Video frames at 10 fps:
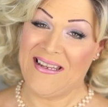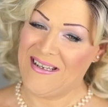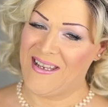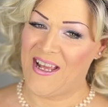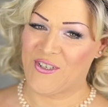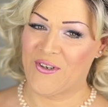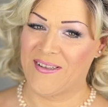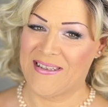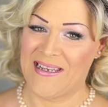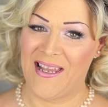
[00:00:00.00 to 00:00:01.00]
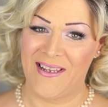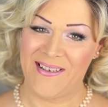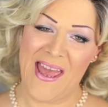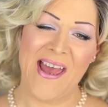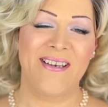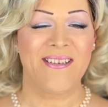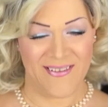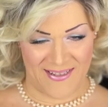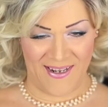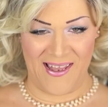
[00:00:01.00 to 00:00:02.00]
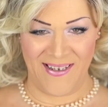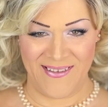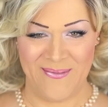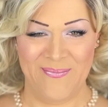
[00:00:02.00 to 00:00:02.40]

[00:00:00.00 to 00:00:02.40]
in natural daylight and sunlight.